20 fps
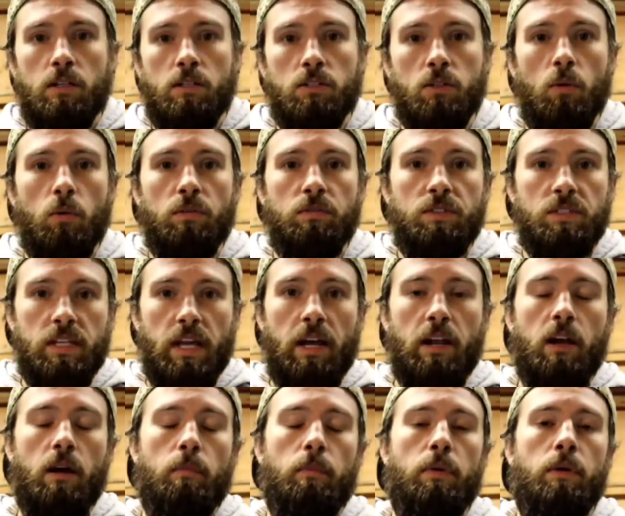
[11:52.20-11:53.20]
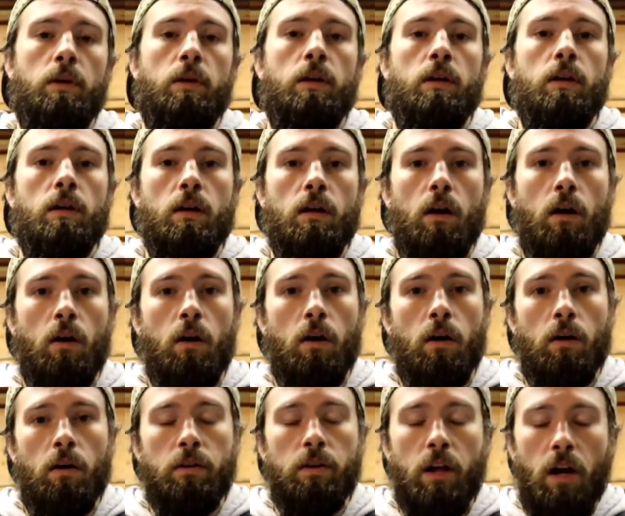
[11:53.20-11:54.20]
So we've set up
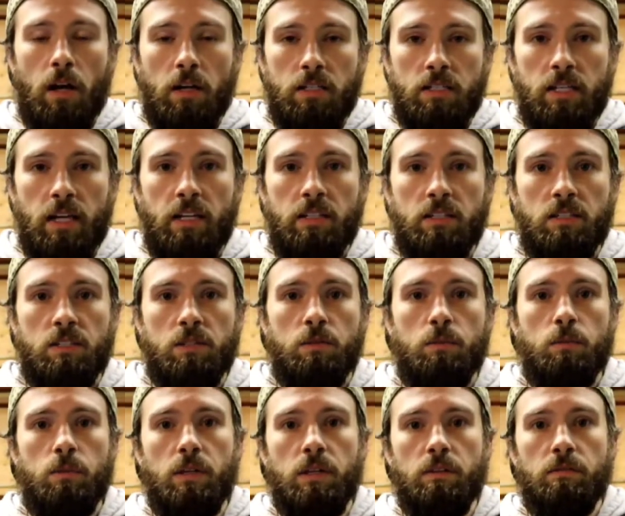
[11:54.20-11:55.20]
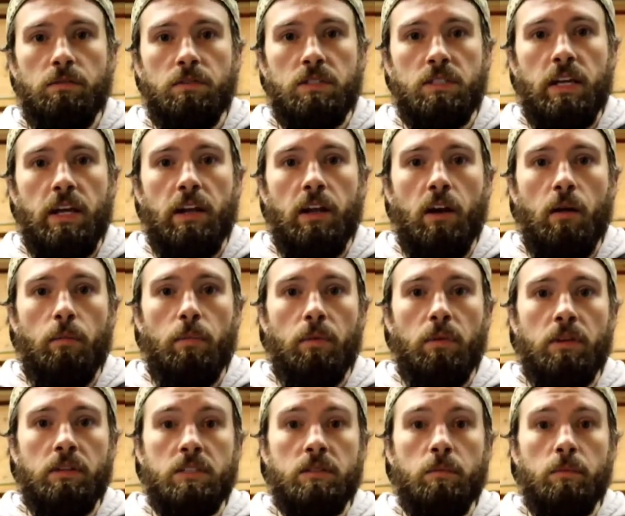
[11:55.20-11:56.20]
our Knocksense, we've set
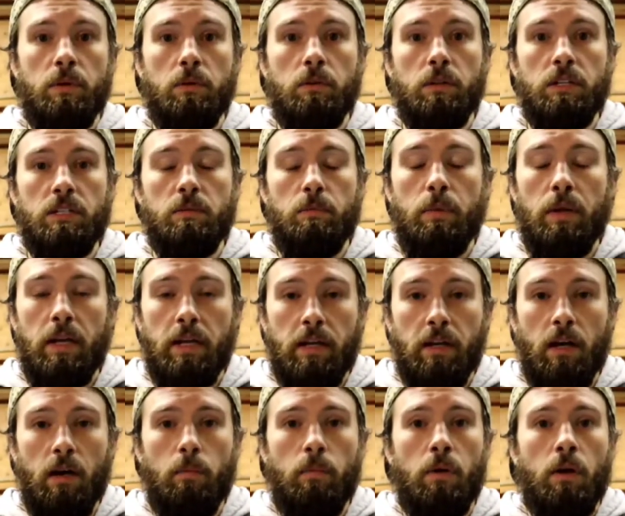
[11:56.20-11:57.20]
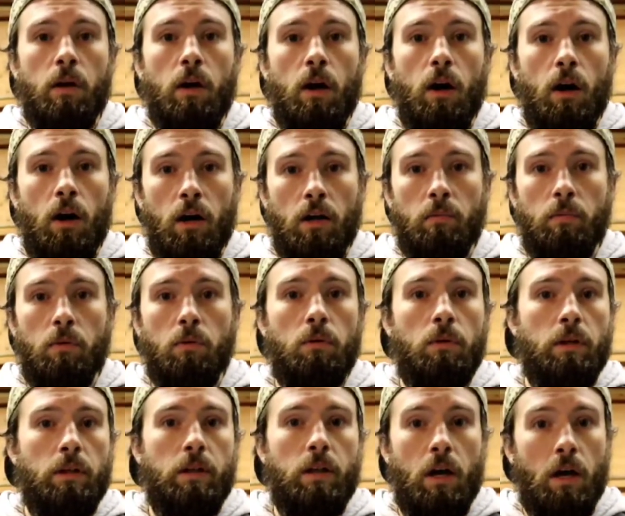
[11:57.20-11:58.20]
up its ability to pick up
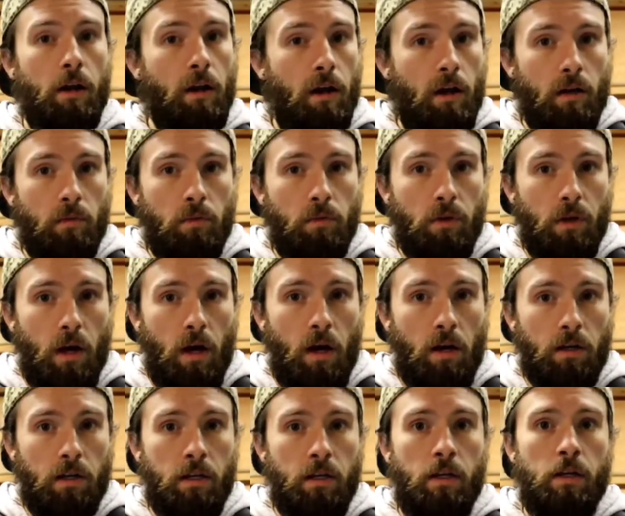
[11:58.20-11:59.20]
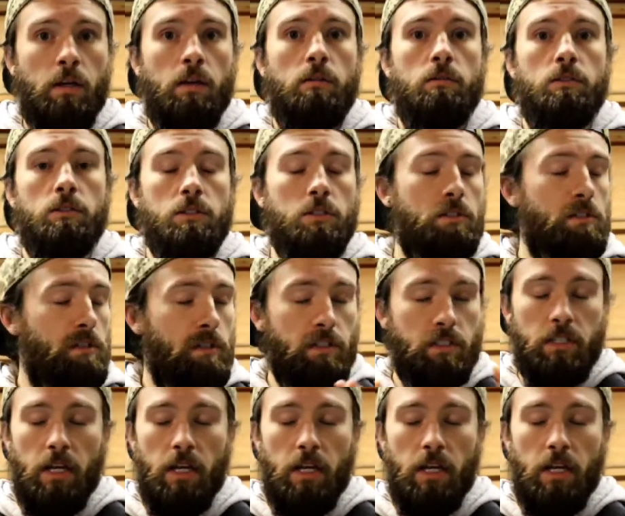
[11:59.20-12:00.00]
audible and non-audible knock, just the